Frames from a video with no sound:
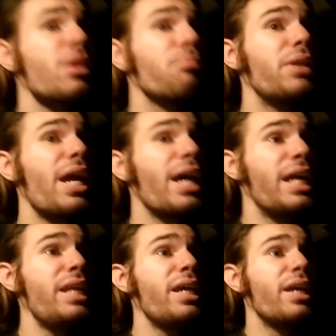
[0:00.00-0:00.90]
But yeah,
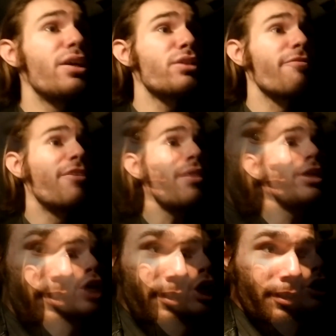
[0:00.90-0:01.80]
it is
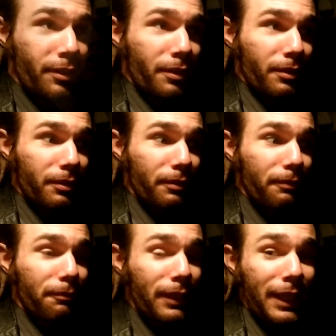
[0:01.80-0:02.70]
very dark.
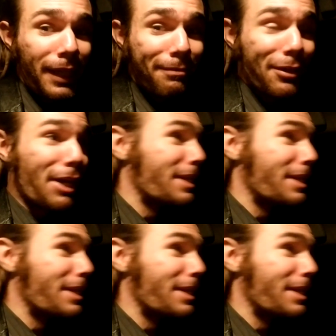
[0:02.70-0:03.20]
Well, I've gone